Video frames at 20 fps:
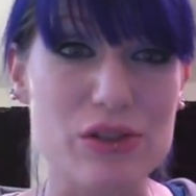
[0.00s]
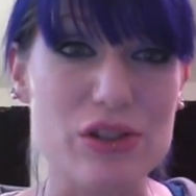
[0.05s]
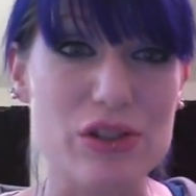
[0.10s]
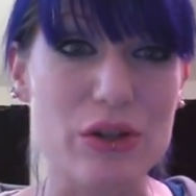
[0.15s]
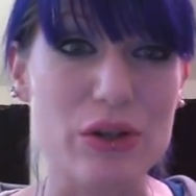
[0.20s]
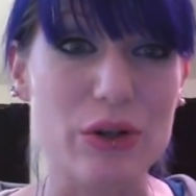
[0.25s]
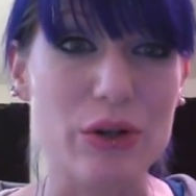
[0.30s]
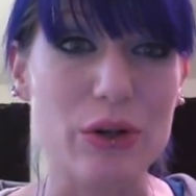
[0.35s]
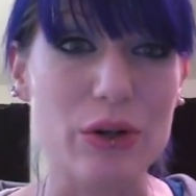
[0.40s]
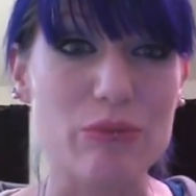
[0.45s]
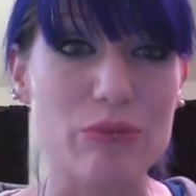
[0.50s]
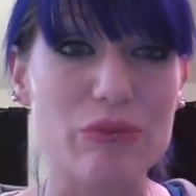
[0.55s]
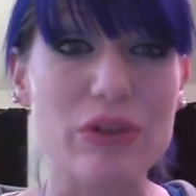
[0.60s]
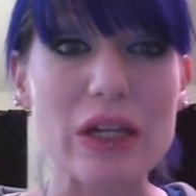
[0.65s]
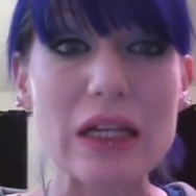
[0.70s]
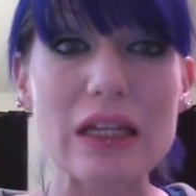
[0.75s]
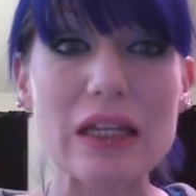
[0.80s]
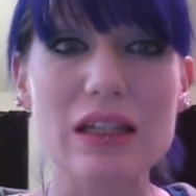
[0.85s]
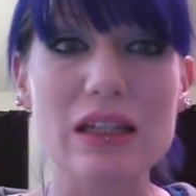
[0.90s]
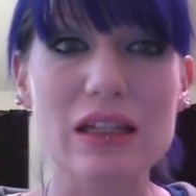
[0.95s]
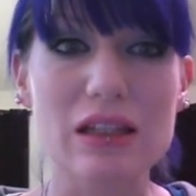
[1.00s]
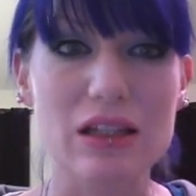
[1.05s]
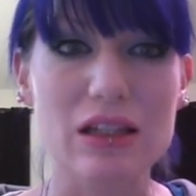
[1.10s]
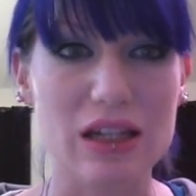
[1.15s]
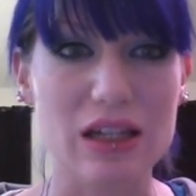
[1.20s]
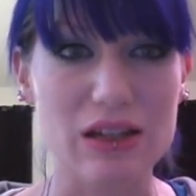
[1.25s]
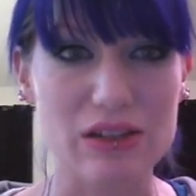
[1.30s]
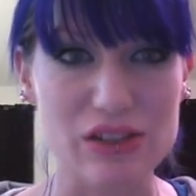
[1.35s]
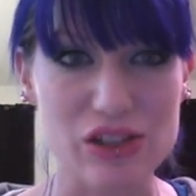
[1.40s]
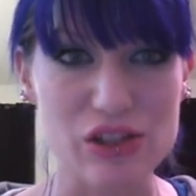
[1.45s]
So I'm really
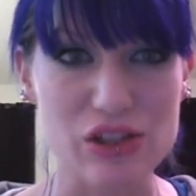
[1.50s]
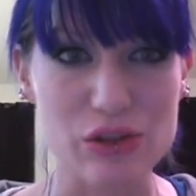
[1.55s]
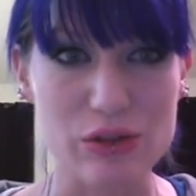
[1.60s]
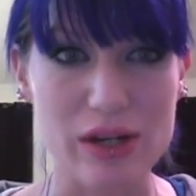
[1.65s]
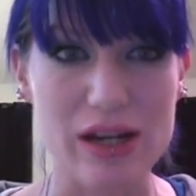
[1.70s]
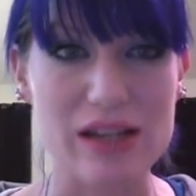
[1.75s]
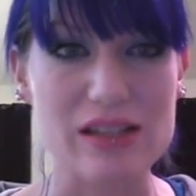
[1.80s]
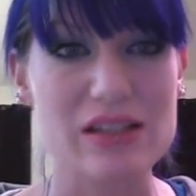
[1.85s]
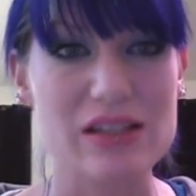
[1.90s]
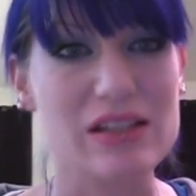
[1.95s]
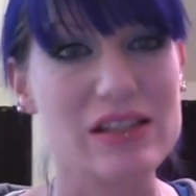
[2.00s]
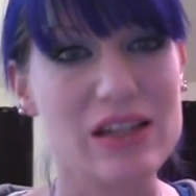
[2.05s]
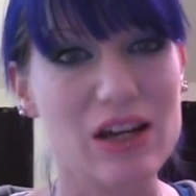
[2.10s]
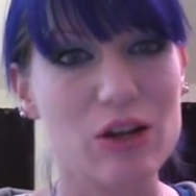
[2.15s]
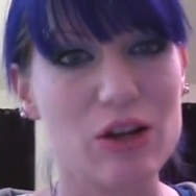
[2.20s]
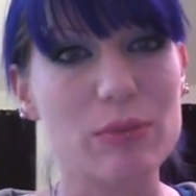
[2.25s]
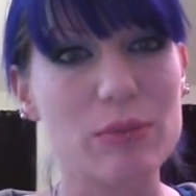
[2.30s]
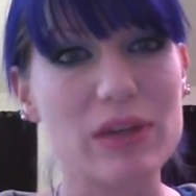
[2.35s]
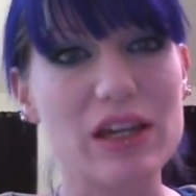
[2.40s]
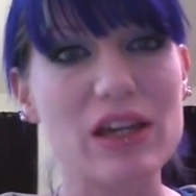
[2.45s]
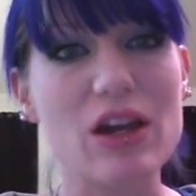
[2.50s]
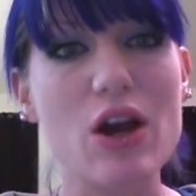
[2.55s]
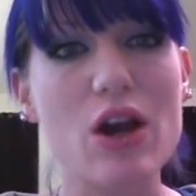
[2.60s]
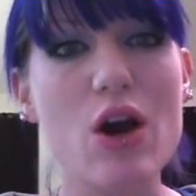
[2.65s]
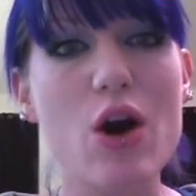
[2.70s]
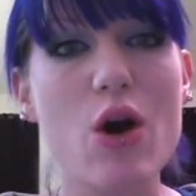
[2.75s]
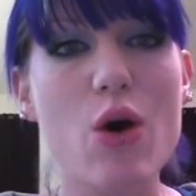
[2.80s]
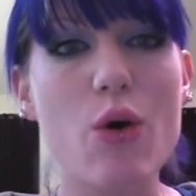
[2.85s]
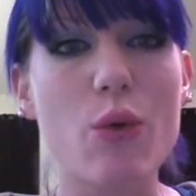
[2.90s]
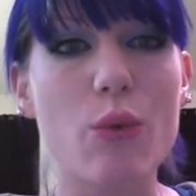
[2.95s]
looking to you guys to tell me
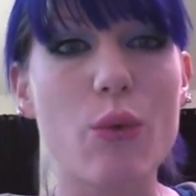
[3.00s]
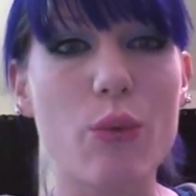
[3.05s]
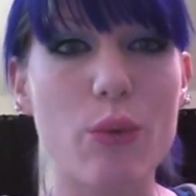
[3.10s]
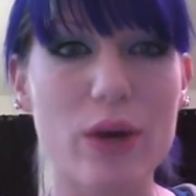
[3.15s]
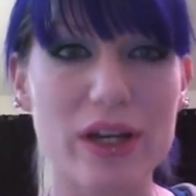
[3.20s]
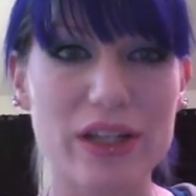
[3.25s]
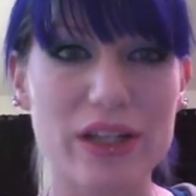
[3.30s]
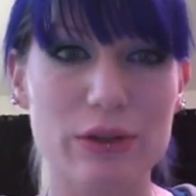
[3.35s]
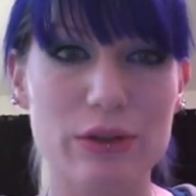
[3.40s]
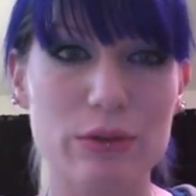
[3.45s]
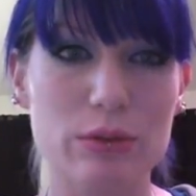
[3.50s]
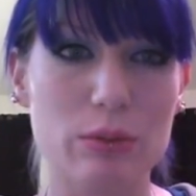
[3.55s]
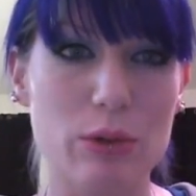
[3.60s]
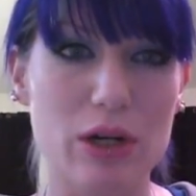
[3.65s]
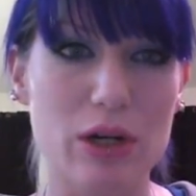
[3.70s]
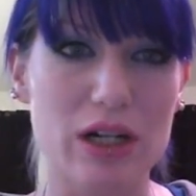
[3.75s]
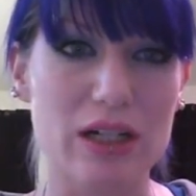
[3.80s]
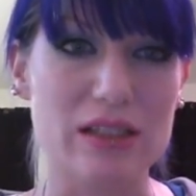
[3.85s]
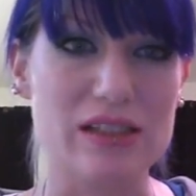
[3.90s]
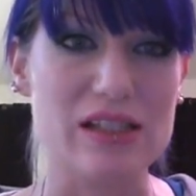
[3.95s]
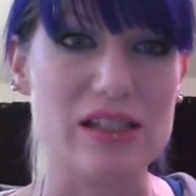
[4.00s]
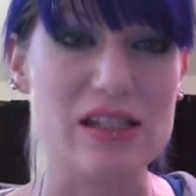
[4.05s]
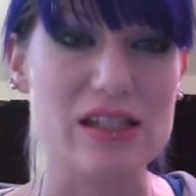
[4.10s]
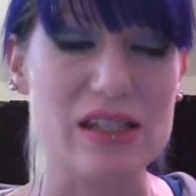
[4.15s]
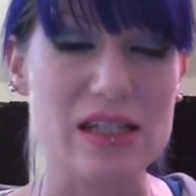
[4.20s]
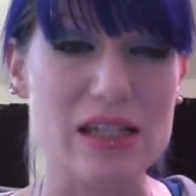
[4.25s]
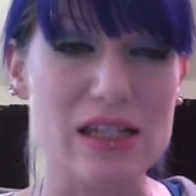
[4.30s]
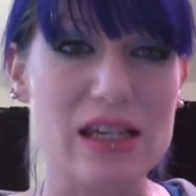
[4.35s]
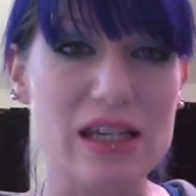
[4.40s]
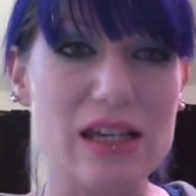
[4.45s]
what you want to
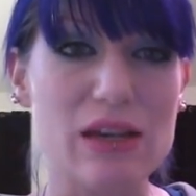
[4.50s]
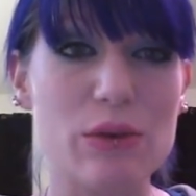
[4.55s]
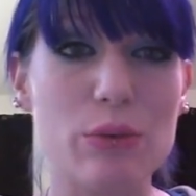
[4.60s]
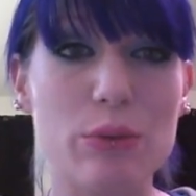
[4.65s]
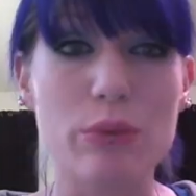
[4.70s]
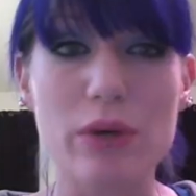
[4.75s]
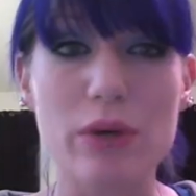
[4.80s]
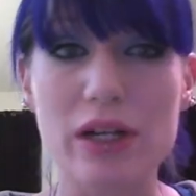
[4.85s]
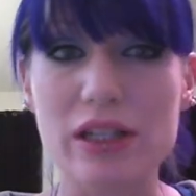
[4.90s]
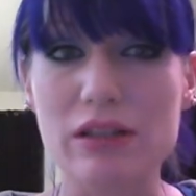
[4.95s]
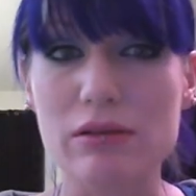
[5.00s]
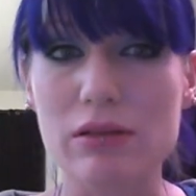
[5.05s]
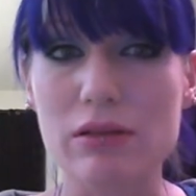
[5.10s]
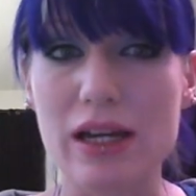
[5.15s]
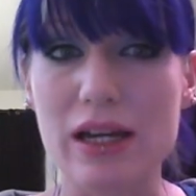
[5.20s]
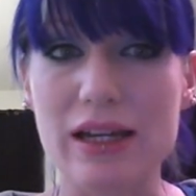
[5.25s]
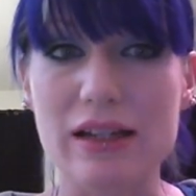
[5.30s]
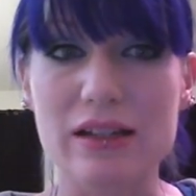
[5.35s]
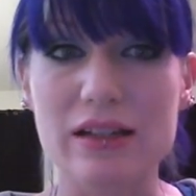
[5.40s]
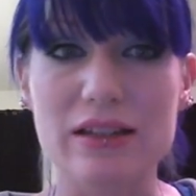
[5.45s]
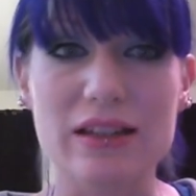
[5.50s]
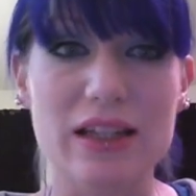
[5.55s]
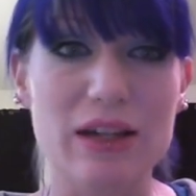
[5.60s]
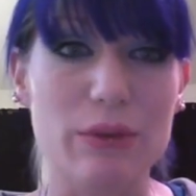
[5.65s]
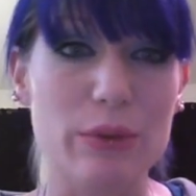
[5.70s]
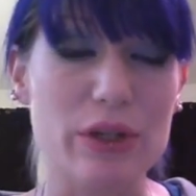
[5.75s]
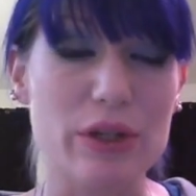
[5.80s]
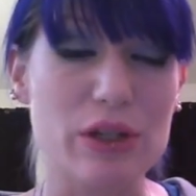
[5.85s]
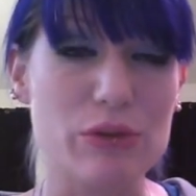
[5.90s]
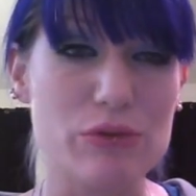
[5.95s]
see, what you like on there,
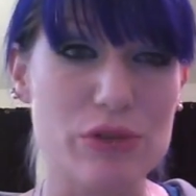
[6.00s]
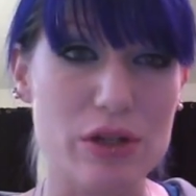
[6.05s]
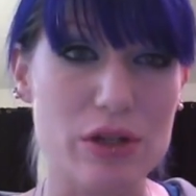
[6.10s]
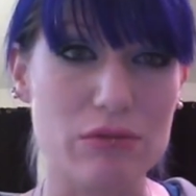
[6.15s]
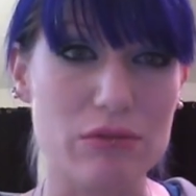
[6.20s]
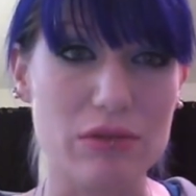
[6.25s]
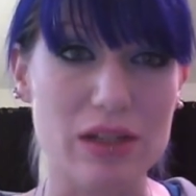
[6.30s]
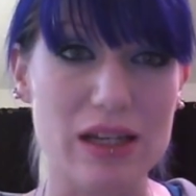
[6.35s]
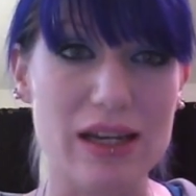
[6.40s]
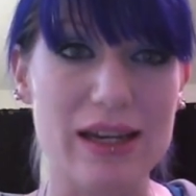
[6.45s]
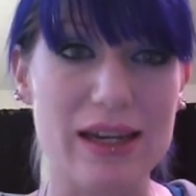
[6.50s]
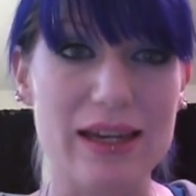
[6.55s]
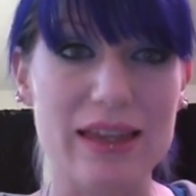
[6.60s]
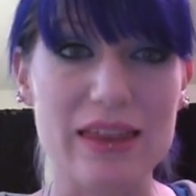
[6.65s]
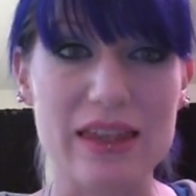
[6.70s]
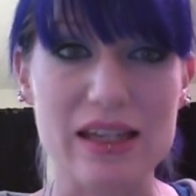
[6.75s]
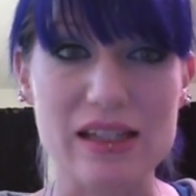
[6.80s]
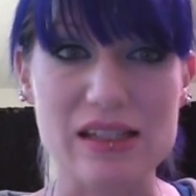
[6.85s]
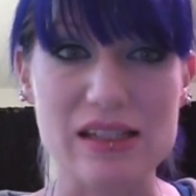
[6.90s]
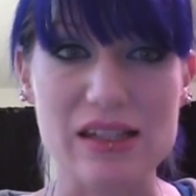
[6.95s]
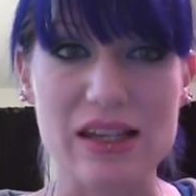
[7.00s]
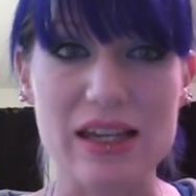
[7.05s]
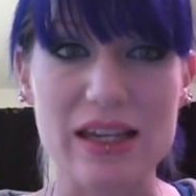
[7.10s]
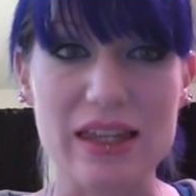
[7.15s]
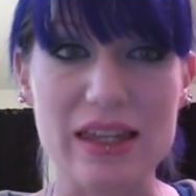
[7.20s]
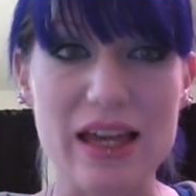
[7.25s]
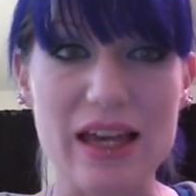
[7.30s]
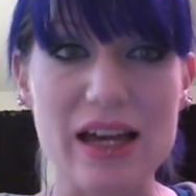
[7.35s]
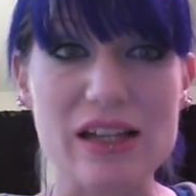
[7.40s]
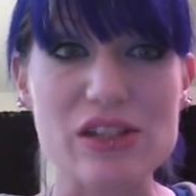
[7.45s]
what you don't like, things
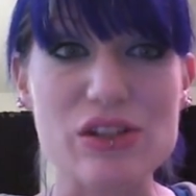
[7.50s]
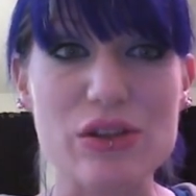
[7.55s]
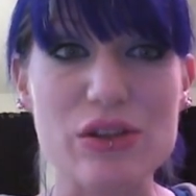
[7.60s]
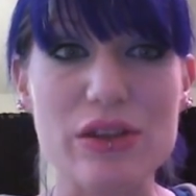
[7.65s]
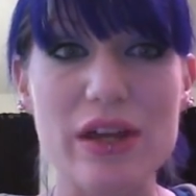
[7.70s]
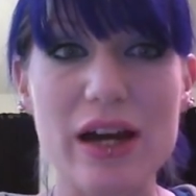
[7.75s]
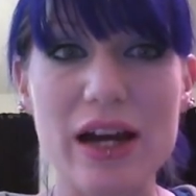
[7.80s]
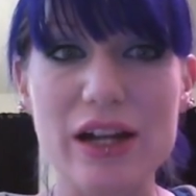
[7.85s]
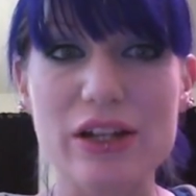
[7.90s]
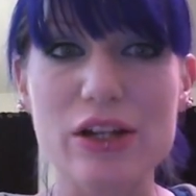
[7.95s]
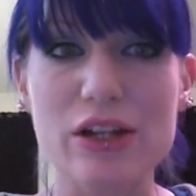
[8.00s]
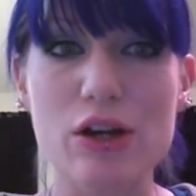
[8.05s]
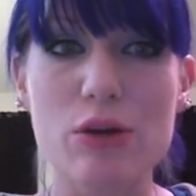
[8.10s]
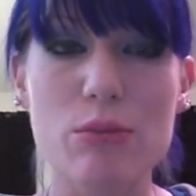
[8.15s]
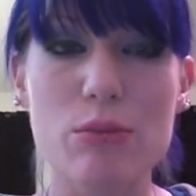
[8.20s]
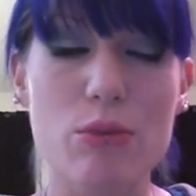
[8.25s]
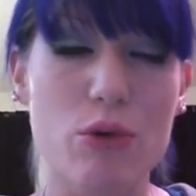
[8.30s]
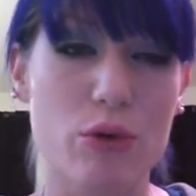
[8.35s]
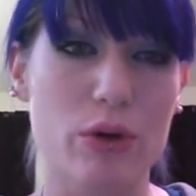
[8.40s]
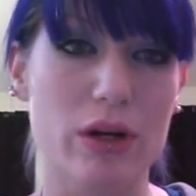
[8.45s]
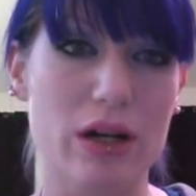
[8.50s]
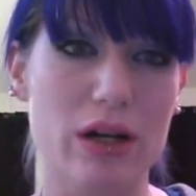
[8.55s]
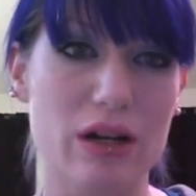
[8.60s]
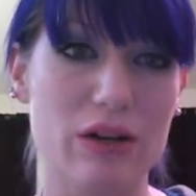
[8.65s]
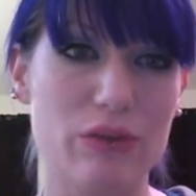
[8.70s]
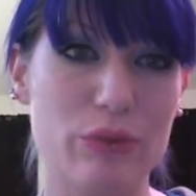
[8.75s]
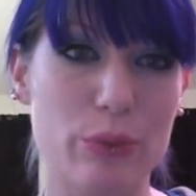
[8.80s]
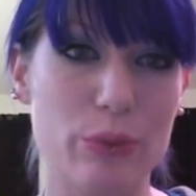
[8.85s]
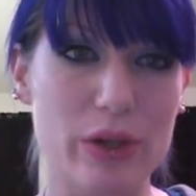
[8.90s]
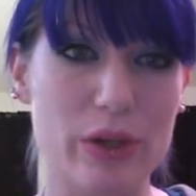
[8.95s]
like that, so that I know more
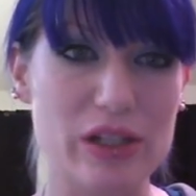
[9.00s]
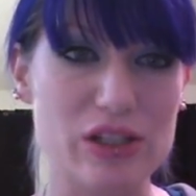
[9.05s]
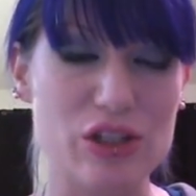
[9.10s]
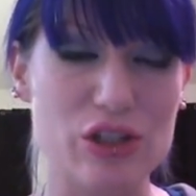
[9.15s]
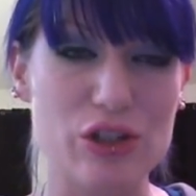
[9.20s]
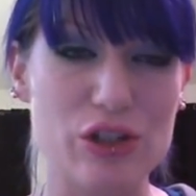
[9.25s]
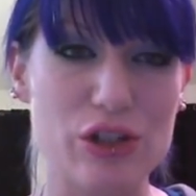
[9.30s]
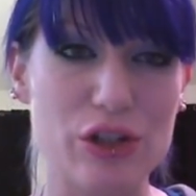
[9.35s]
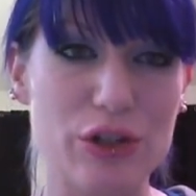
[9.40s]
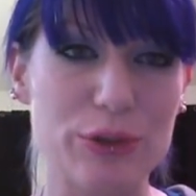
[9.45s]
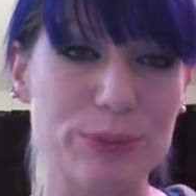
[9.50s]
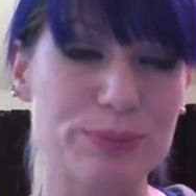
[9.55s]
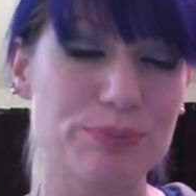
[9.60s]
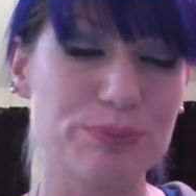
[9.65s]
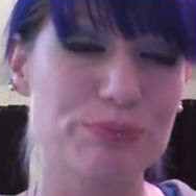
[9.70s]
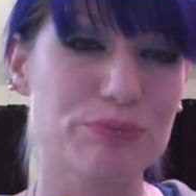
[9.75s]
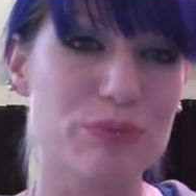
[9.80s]
of what to do.